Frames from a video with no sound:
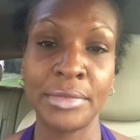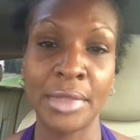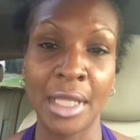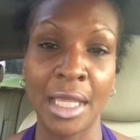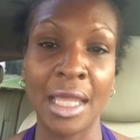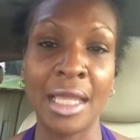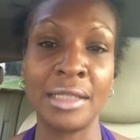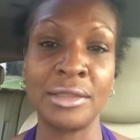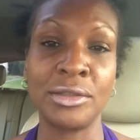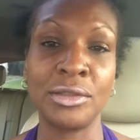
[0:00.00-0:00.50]

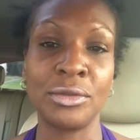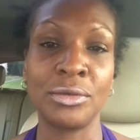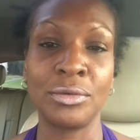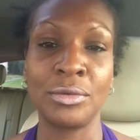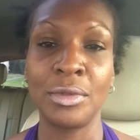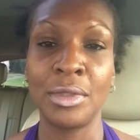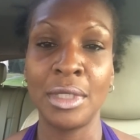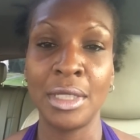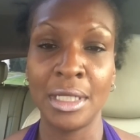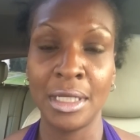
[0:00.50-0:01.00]
handle
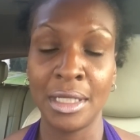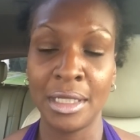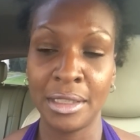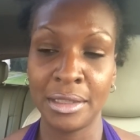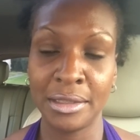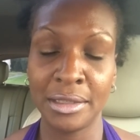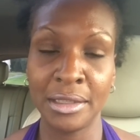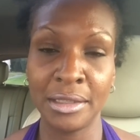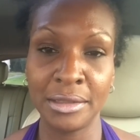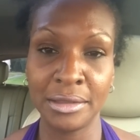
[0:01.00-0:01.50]

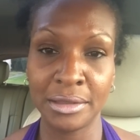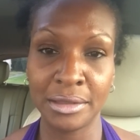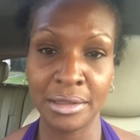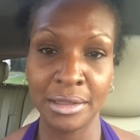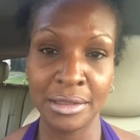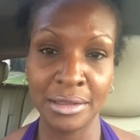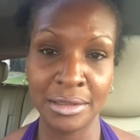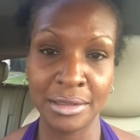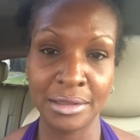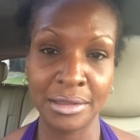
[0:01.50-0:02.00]

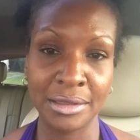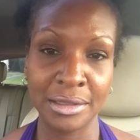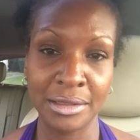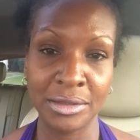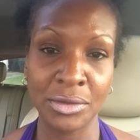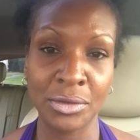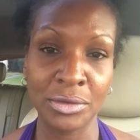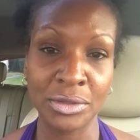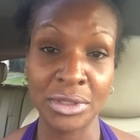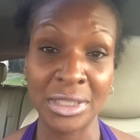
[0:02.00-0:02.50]

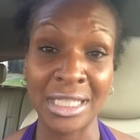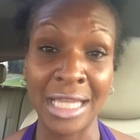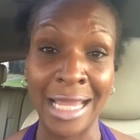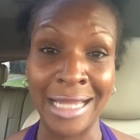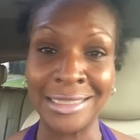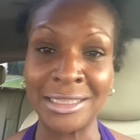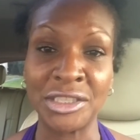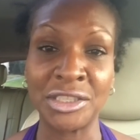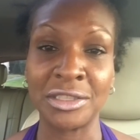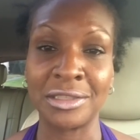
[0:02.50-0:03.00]
these
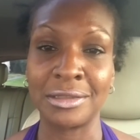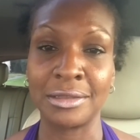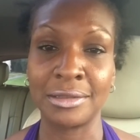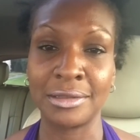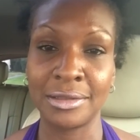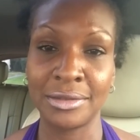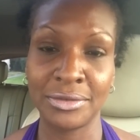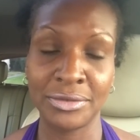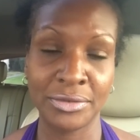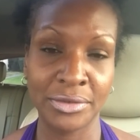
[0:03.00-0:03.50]

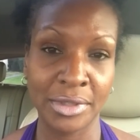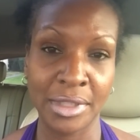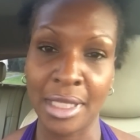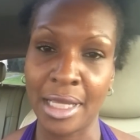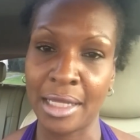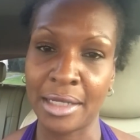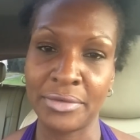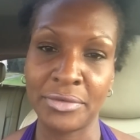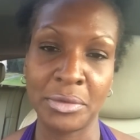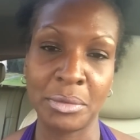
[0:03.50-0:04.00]
altercations, for
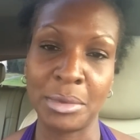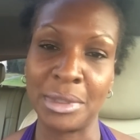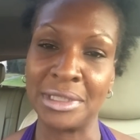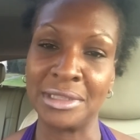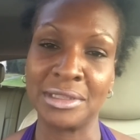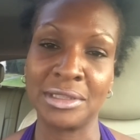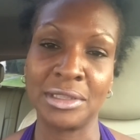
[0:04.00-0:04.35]
lack of a better